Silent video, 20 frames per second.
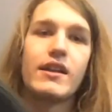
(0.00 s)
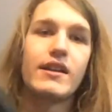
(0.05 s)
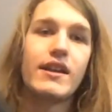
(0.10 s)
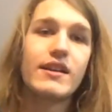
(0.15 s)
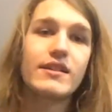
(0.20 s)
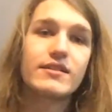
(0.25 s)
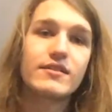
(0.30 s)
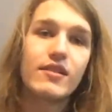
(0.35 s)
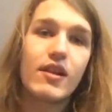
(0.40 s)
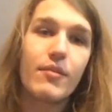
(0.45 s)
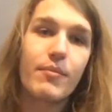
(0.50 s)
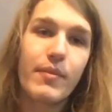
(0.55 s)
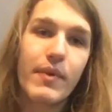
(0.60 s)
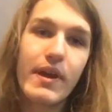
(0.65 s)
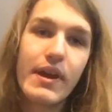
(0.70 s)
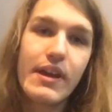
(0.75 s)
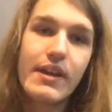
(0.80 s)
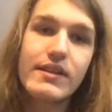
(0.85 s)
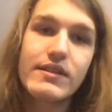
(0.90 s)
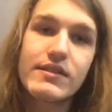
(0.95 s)
Next up
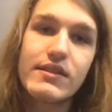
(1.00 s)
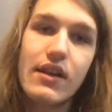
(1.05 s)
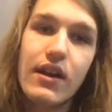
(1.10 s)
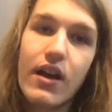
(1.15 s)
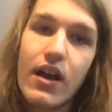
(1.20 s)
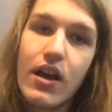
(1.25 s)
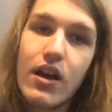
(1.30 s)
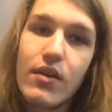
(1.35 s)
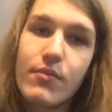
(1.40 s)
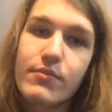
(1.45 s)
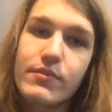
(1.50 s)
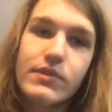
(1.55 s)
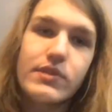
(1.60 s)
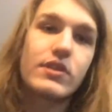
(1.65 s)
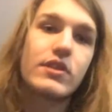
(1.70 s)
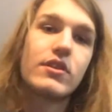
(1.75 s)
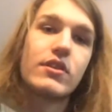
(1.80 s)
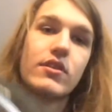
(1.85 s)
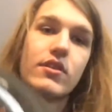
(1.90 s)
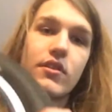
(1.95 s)
is the
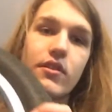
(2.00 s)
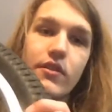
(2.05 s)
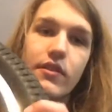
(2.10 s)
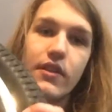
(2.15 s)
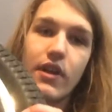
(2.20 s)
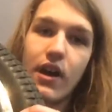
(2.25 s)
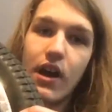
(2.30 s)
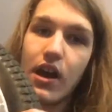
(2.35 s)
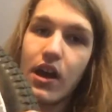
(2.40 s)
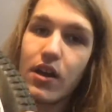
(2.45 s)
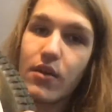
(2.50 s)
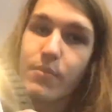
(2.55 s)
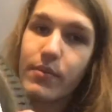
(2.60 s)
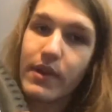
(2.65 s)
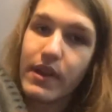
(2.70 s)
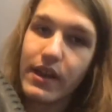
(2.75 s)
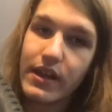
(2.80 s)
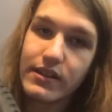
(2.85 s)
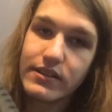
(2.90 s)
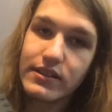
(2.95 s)
hubs. The hub
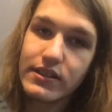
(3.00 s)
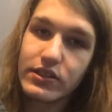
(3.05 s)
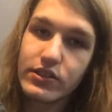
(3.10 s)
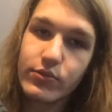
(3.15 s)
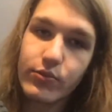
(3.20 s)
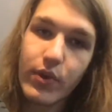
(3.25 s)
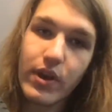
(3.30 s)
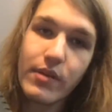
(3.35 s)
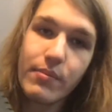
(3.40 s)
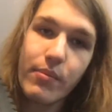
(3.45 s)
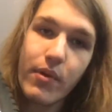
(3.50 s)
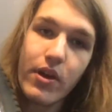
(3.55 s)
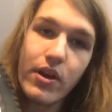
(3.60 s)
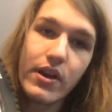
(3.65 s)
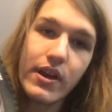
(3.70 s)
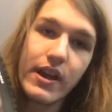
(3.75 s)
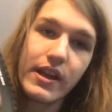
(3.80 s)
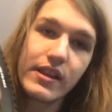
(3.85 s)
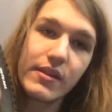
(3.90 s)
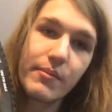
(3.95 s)
is this red
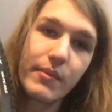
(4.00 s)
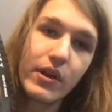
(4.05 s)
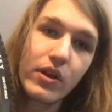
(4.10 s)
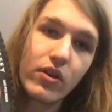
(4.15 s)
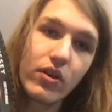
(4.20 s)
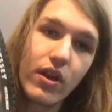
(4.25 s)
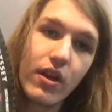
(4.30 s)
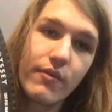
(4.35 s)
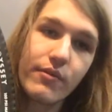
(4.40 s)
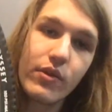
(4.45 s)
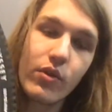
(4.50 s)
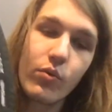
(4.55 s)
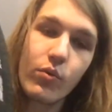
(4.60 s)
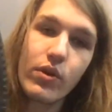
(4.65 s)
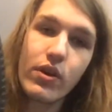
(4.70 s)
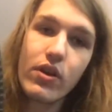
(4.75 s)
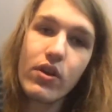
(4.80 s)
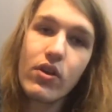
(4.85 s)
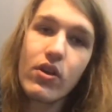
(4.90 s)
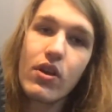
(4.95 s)
part in the middle of the
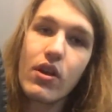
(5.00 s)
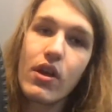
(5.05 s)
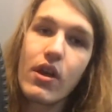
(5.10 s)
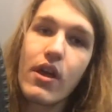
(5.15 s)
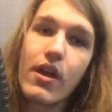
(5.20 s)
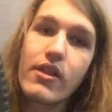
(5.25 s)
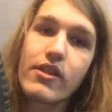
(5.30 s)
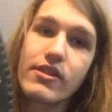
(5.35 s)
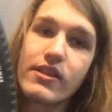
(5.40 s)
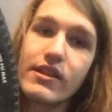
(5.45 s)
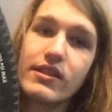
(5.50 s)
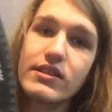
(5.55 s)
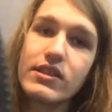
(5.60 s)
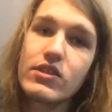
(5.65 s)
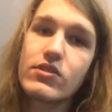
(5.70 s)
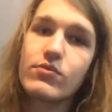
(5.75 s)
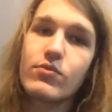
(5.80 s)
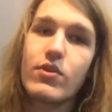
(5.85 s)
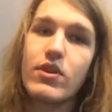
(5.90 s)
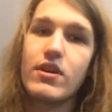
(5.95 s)
wheel. This
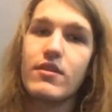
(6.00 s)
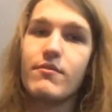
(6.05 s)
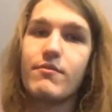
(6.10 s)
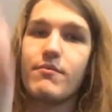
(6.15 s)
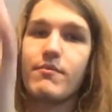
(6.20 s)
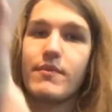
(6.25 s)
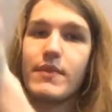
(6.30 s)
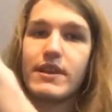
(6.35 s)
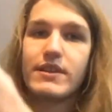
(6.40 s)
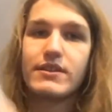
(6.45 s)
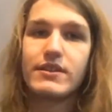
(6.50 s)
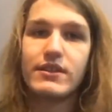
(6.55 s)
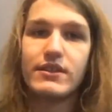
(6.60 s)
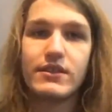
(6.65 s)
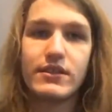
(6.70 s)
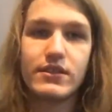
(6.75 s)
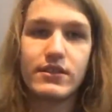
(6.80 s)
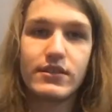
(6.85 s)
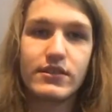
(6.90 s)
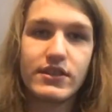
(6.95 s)
is what makes
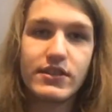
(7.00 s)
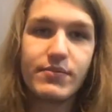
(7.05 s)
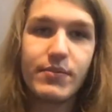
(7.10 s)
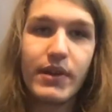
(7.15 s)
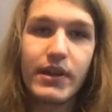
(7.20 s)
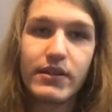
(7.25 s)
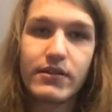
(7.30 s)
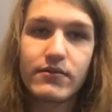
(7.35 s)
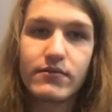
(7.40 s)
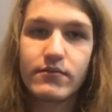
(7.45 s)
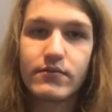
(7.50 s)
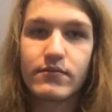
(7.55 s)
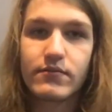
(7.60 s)
it spin.